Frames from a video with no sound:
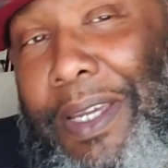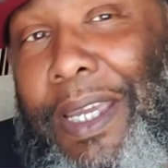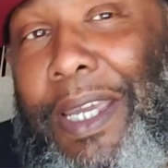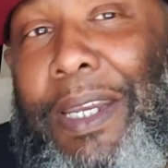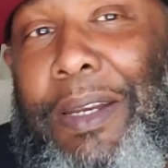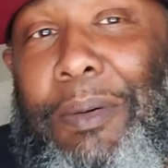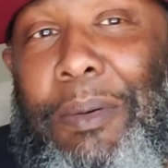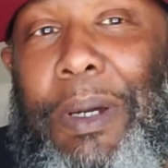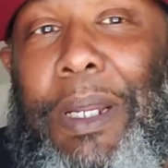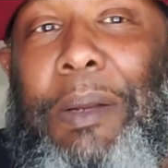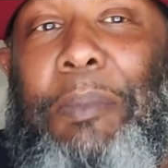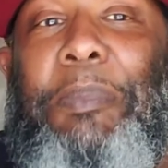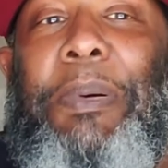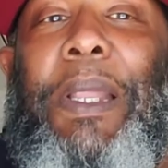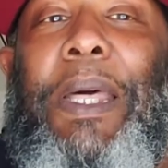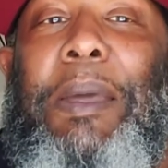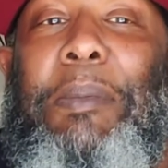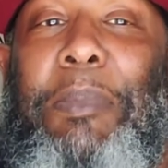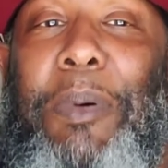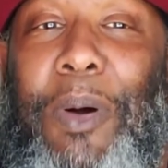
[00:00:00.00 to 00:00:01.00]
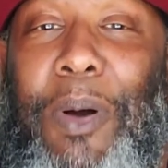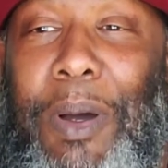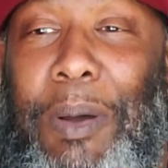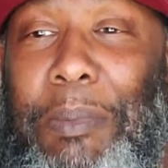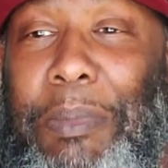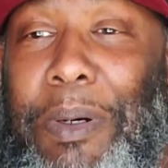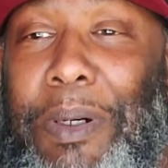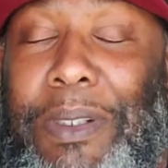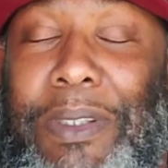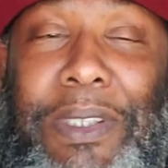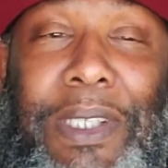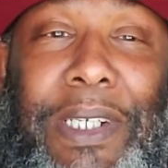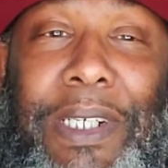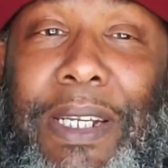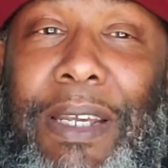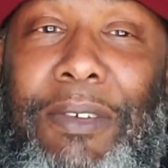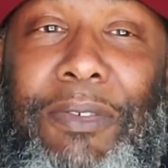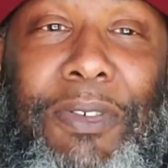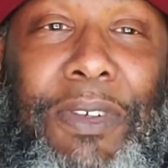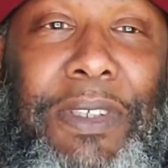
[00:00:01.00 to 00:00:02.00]
anyway, the Playboy books and
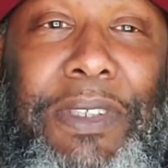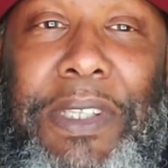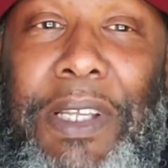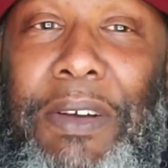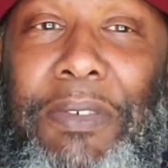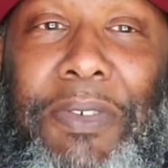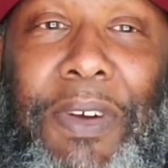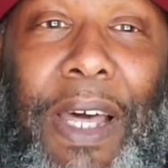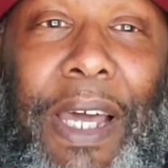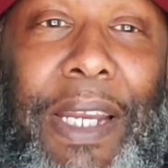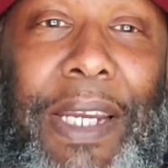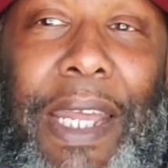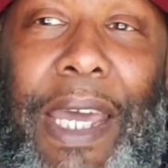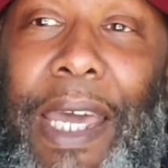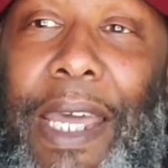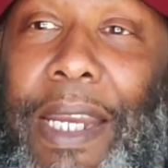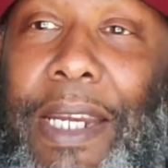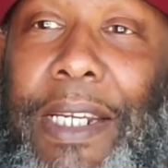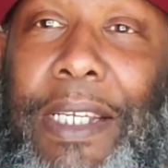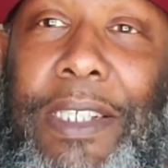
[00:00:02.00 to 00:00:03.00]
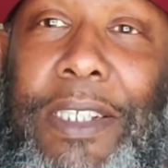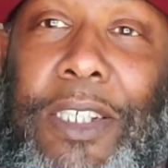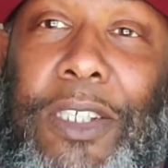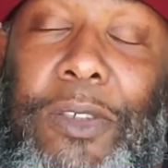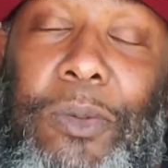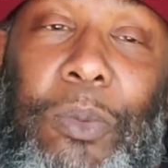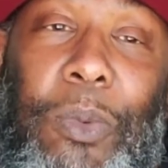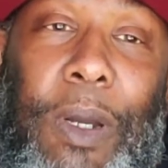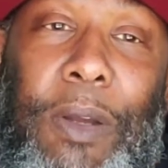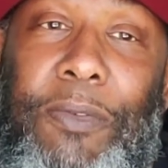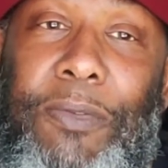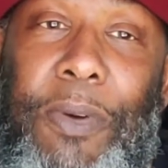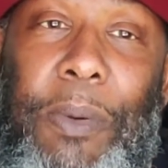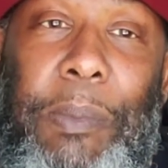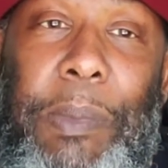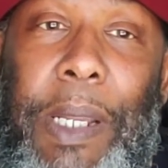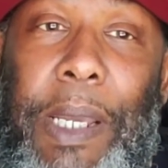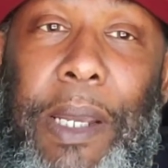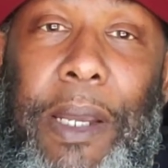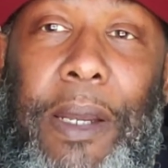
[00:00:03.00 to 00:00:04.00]
different stuff like that, and it just went from
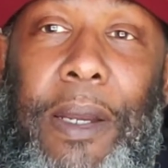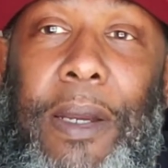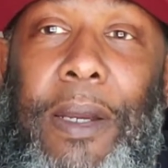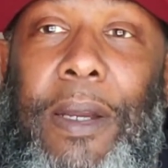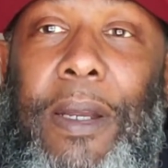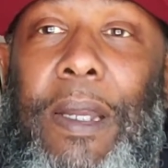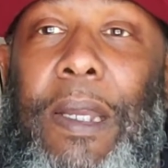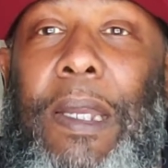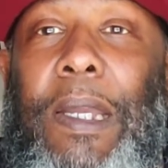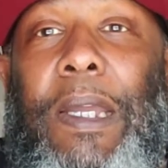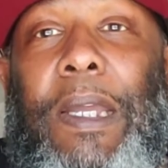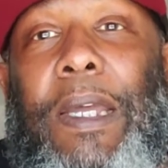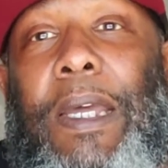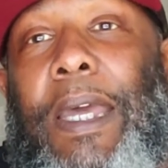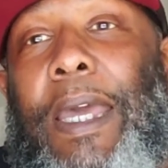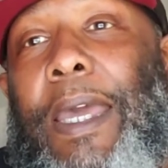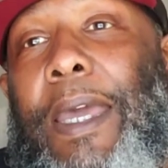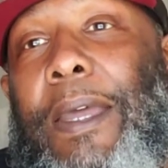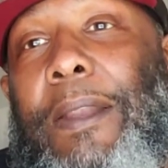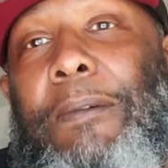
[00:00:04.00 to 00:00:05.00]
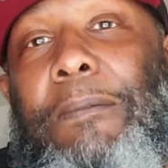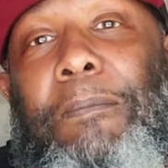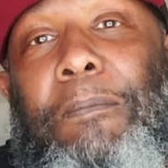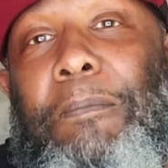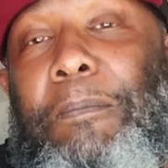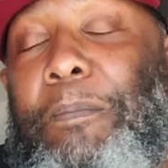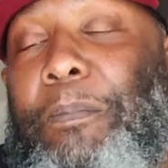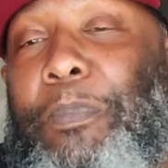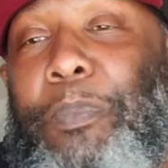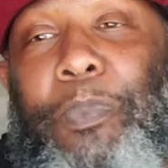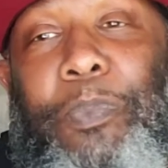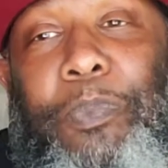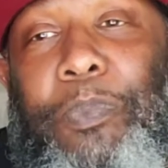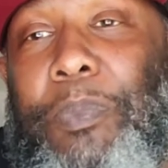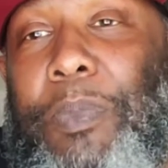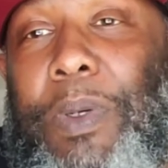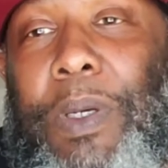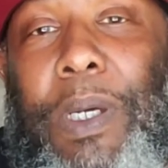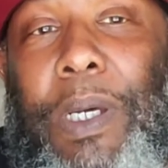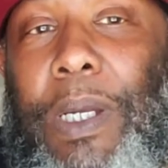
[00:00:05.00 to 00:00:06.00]
there. And
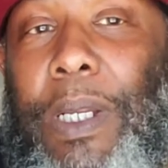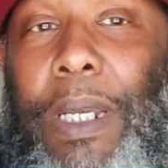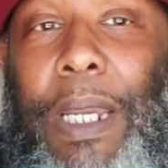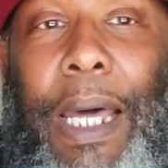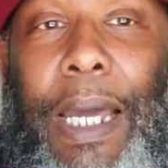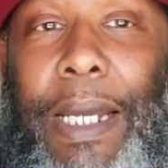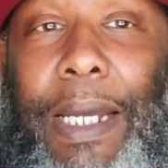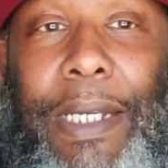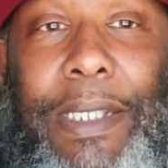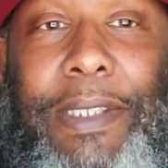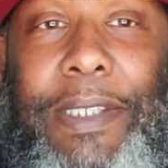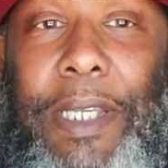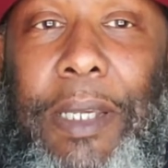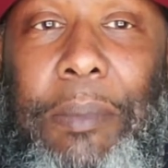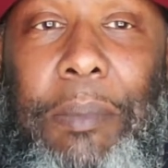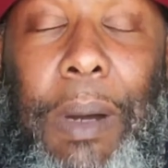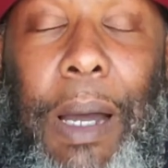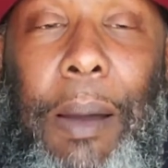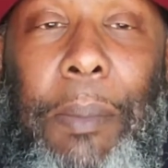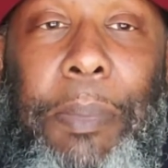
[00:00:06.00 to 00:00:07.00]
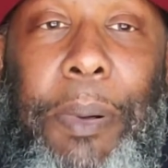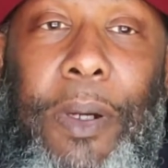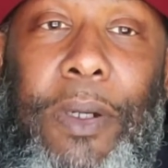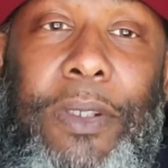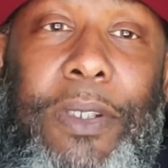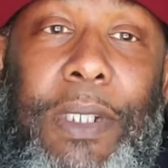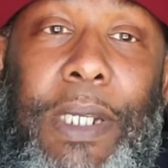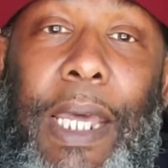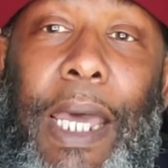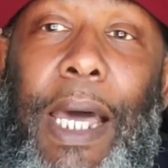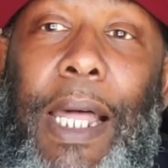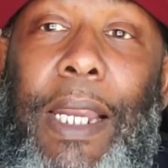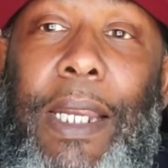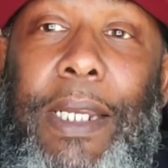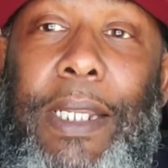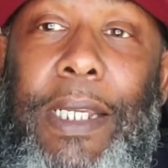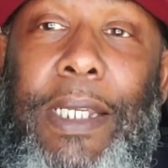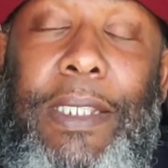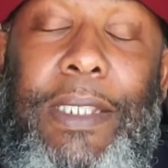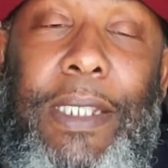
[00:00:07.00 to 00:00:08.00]
like I said, my
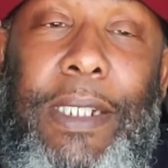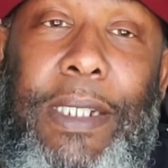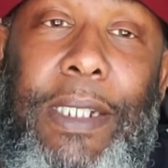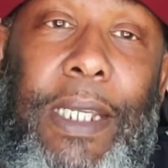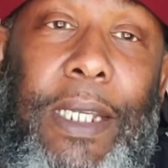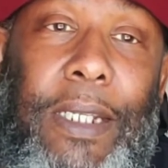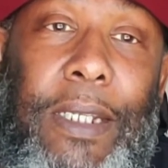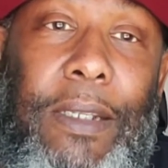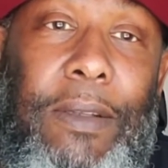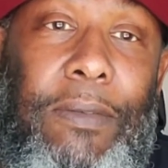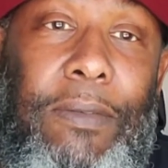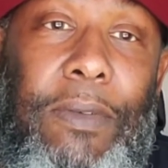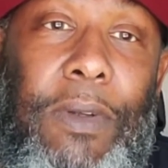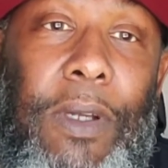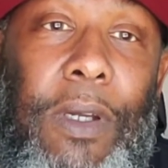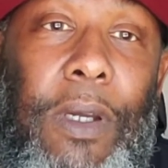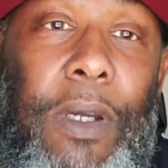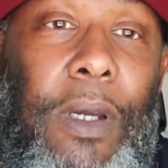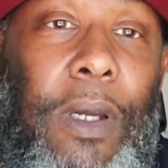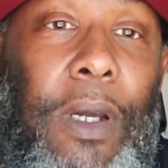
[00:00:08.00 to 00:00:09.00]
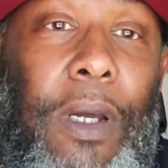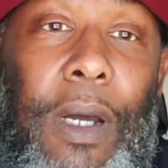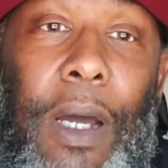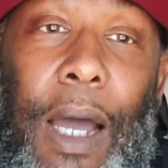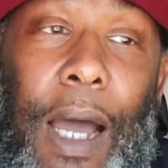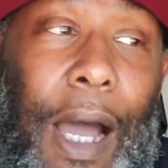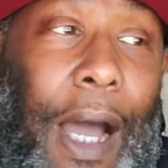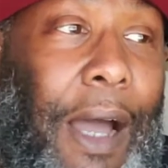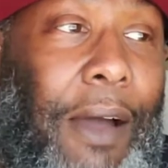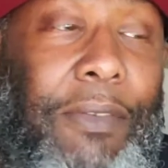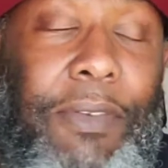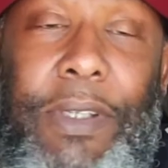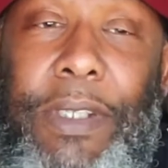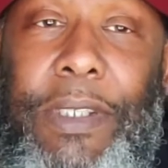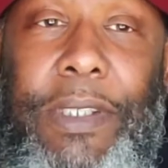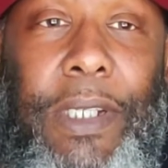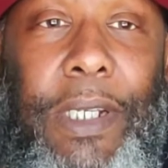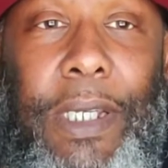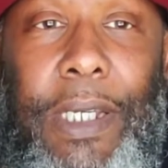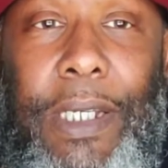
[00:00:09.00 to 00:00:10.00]
personality is addicted,
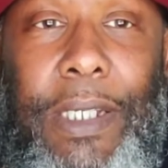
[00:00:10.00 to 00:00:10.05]
obviously,